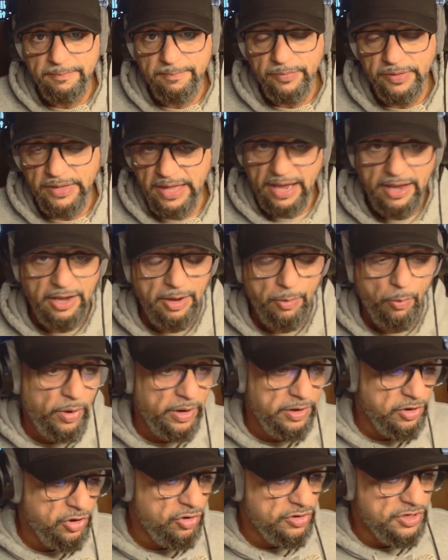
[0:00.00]
Okay,
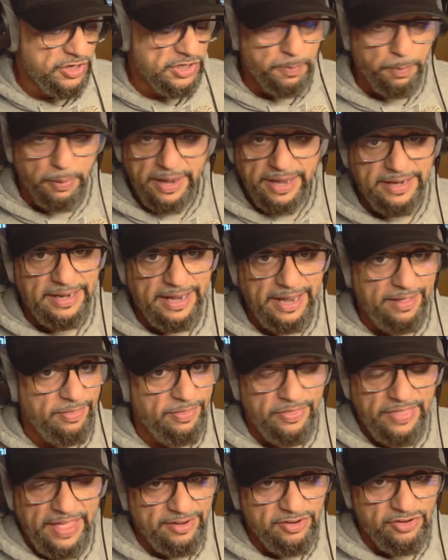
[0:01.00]
when you just blend in,
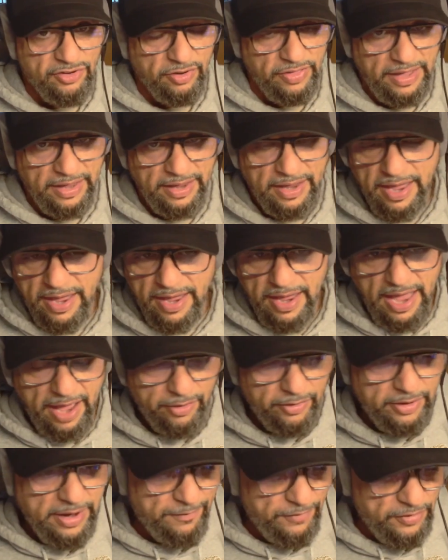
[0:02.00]
that's your thing. I
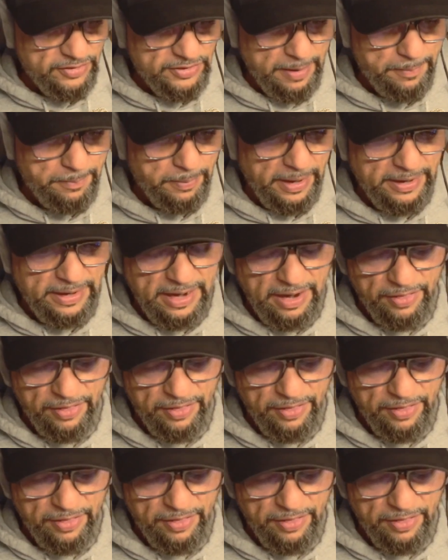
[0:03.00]
don't care if you say blend in.